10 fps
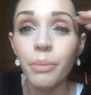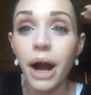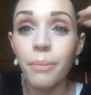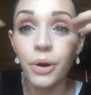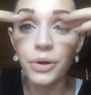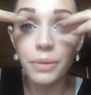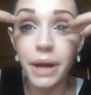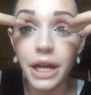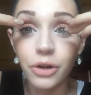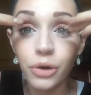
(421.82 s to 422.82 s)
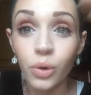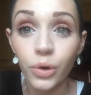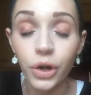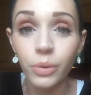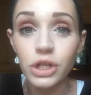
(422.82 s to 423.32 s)
brow bone and in my inner
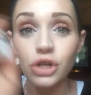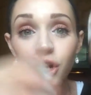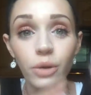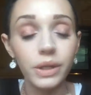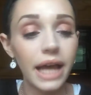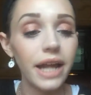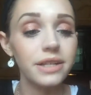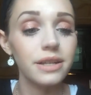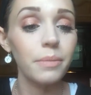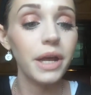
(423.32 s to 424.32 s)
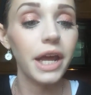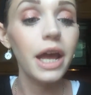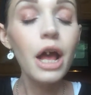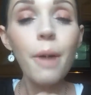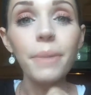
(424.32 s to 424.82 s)
corner, which I'll show you what that is in a minute.